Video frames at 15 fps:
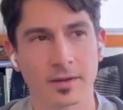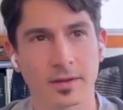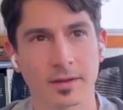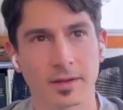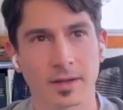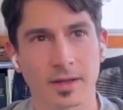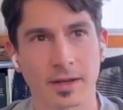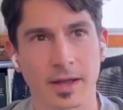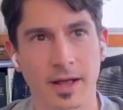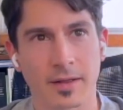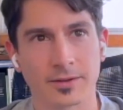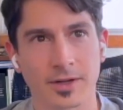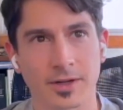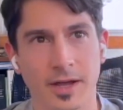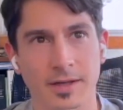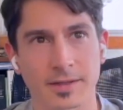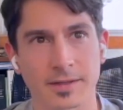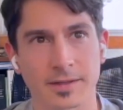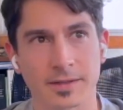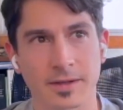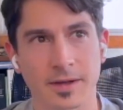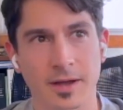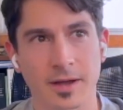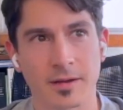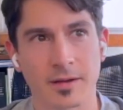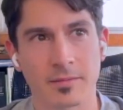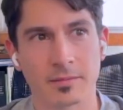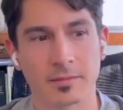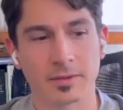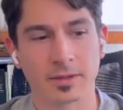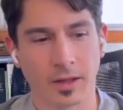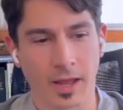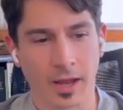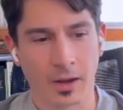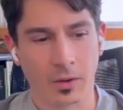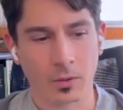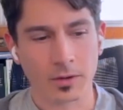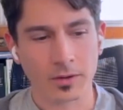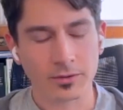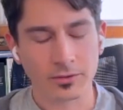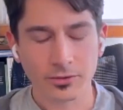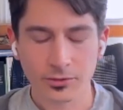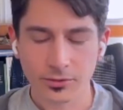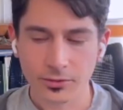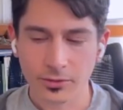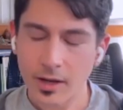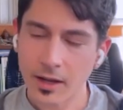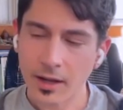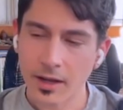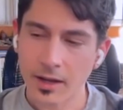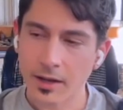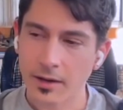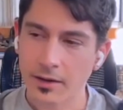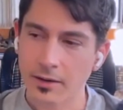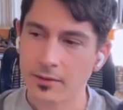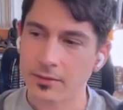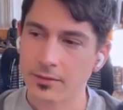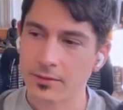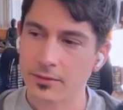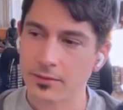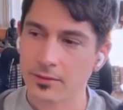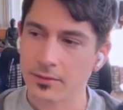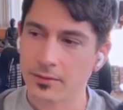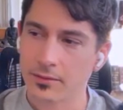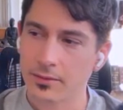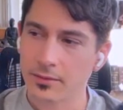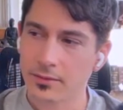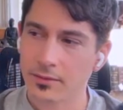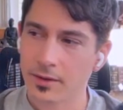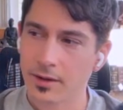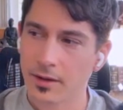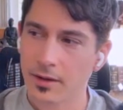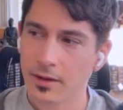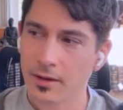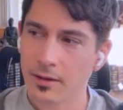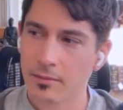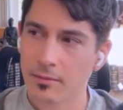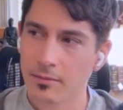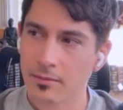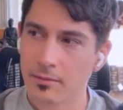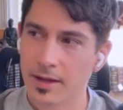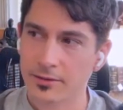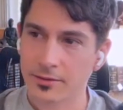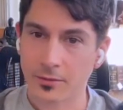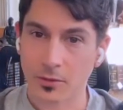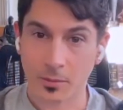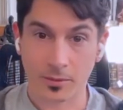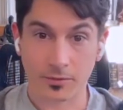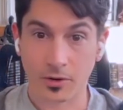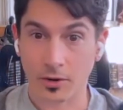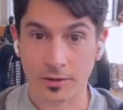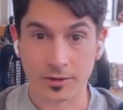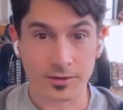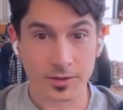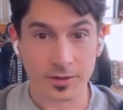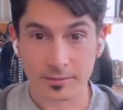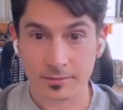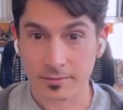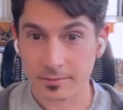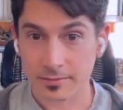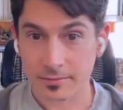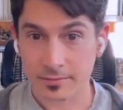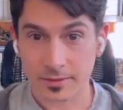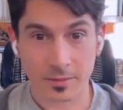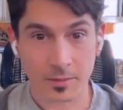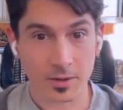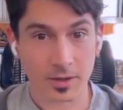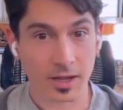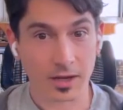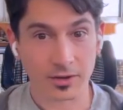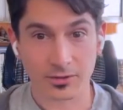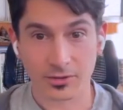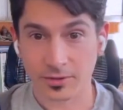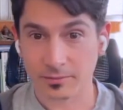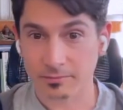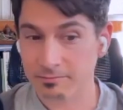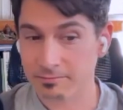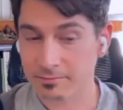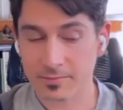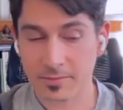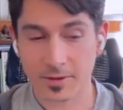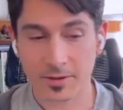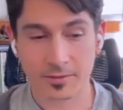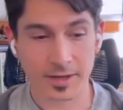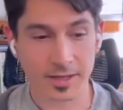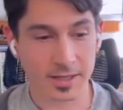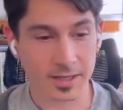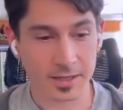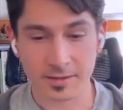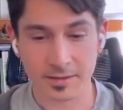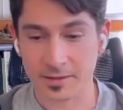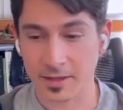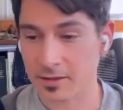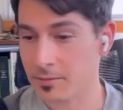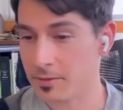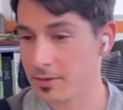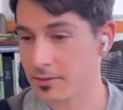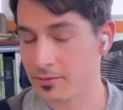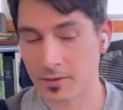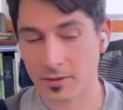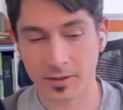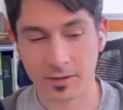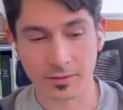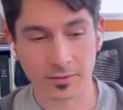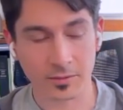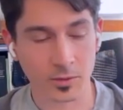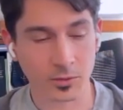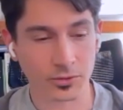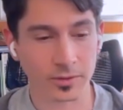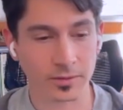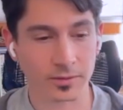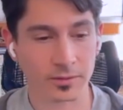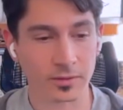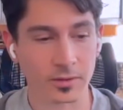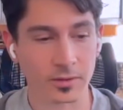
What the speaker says: analogize language and as a form of currency, communication of ideas, sentiments, feelings, emotions.